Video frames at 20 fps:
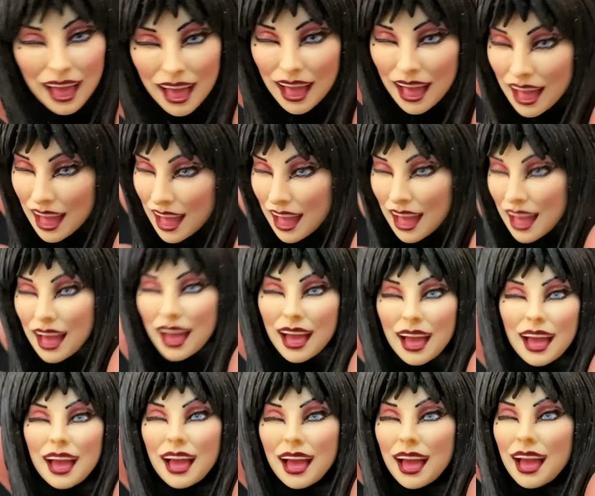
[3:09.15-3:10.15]
Look at that. This
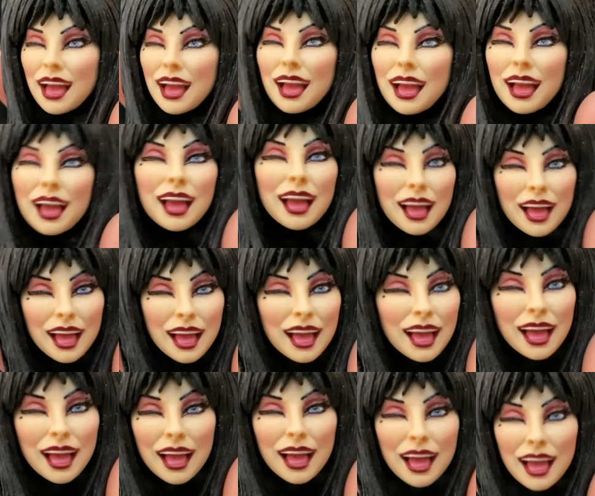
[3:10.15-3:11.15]
this looks amazing,
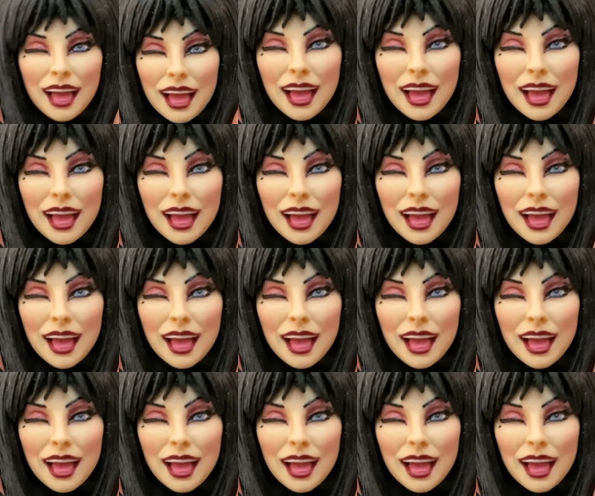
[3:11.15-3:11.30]
guys.